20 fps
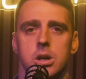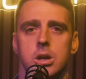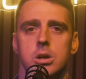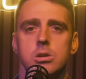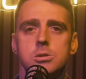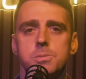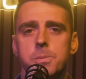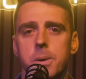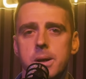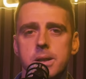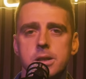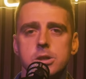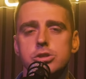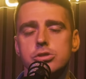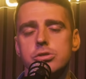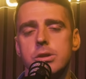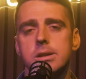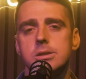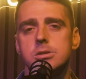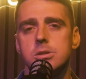Who's pulling the
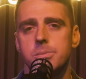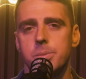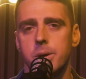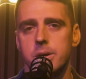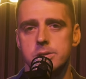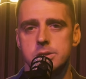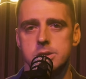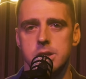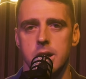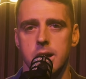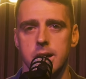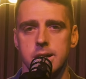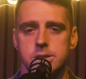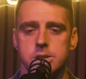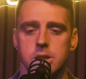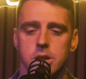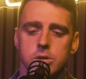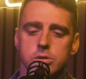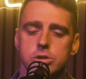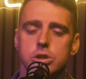strings on both
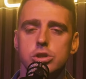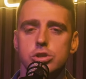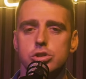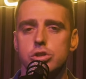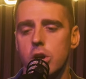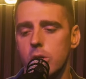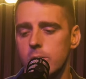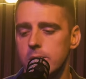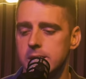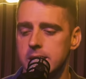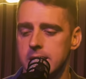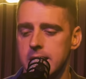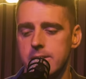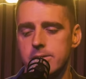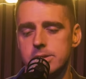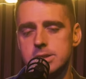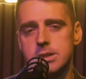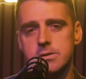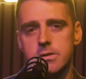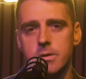sides? Who's controlling the
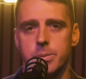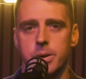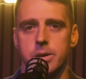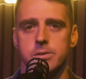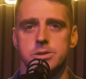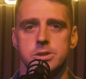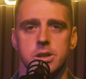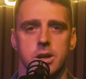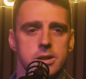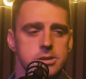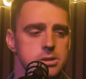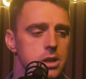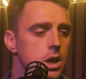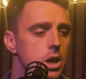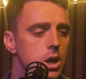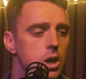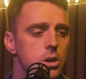narrative of both sides?